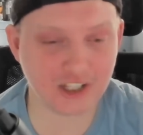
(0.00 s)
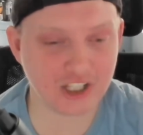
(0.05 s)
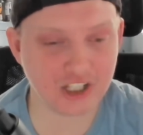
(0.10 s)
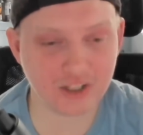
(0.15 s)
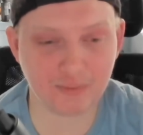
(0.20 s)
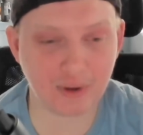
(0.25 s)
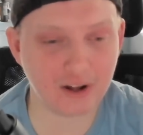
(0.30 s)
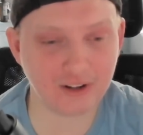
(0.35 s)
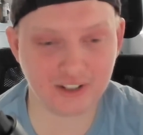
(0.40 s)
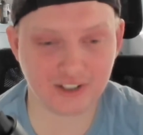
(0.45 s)

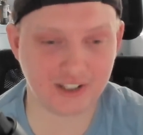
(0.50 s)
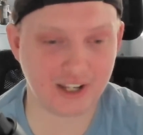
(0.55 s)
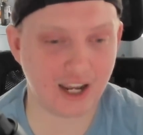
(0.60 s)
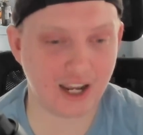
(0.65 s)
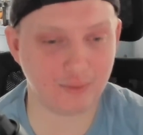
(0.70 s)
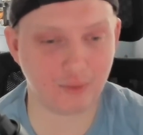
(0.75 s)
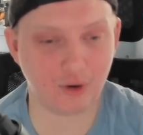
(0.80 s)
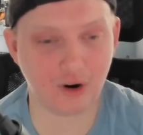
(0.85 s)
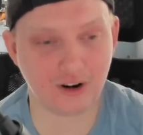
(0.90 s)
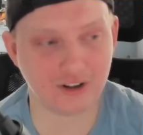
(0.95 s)
spelled his
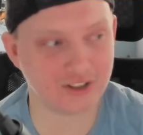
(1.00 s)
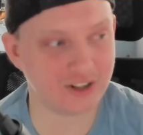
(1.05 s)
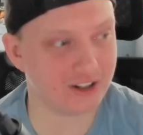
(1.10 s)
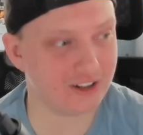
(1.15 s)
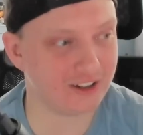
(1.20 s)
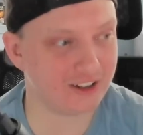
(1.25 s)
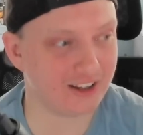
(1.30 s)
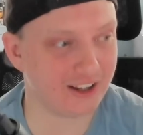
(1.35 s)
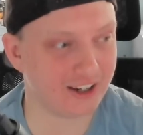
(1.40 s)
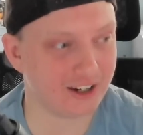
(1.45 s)
name wrong, so I
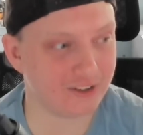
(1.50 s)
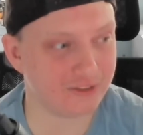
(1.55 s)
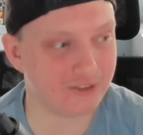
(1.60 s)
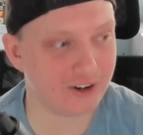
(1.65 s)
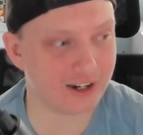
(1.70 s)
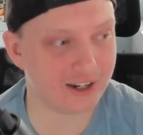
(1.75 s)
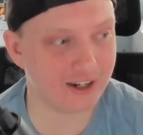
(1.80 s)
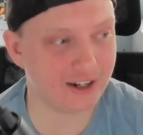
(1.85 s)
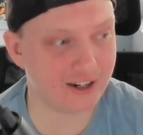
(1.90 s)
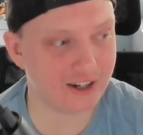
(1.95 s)
look like a
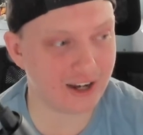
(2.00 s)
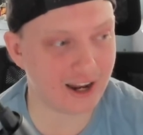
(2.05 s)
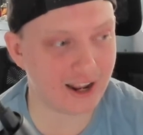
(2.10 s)
fucking idiot.